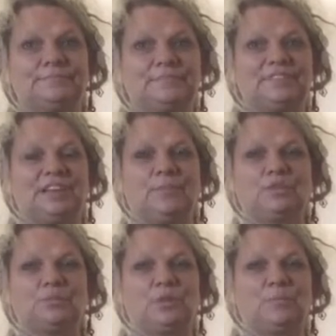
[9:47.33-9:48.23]
See how
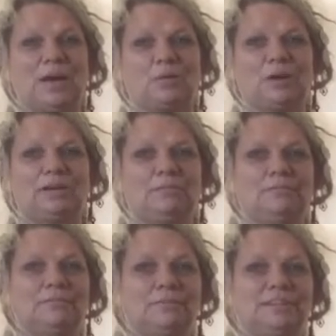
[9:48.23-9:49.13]
much more empowering?
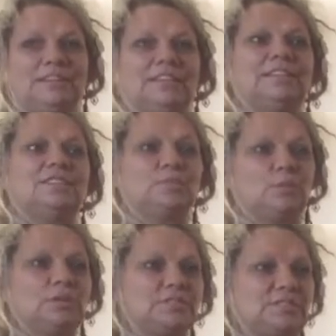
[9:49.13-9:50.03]
Mm-hmm. I needed a
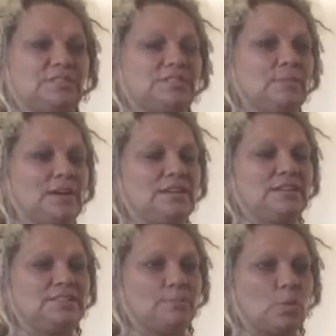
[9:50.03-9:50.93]
support system. I
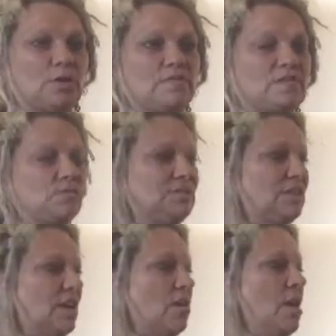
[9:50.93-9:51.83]
need support that was
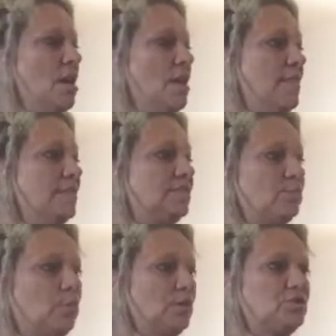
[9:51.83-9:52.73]
there. The
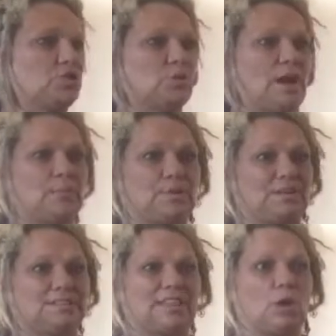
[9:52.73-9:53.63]
support showed up and
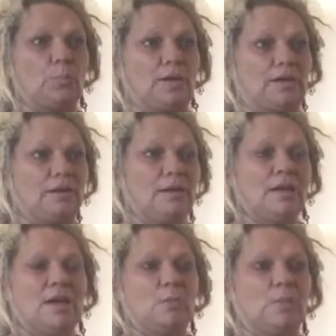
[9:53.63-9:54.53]
is helping,
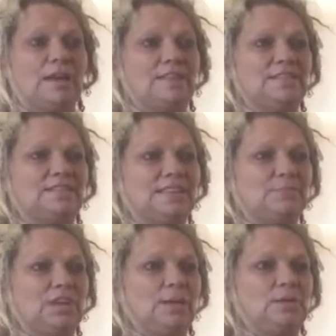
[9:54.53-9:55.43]
but at the same
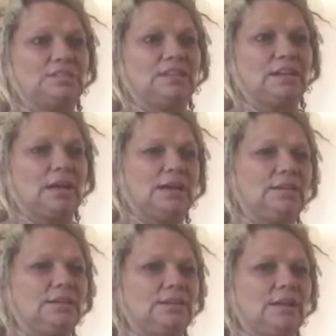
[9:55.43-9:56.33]
time, it's like I
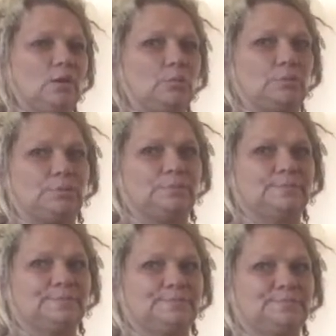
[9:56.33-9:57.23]
needed help.
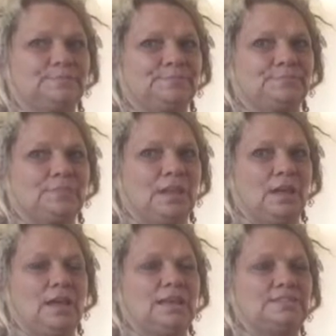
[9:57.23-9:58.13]

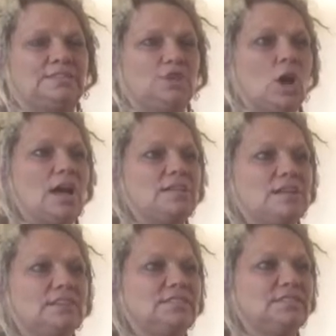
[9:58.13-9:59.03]
It's not
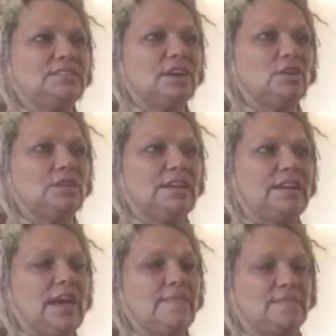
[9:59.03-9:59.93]

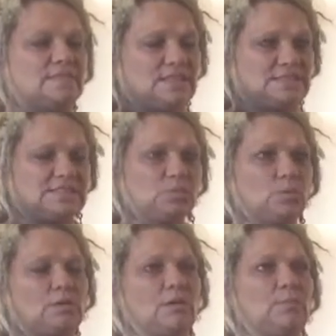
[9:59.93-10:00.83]
necessarily, and this is
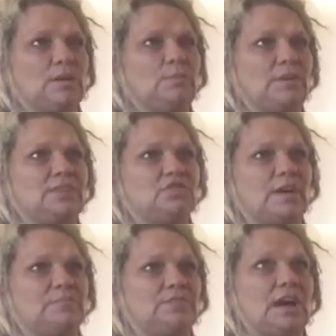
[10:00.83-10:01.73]
where a lot of people get
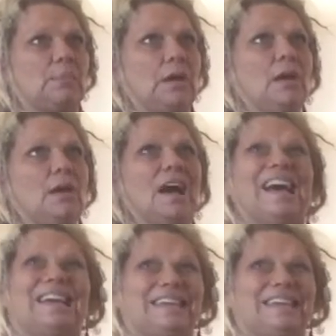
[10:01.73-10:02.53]
trapped up. I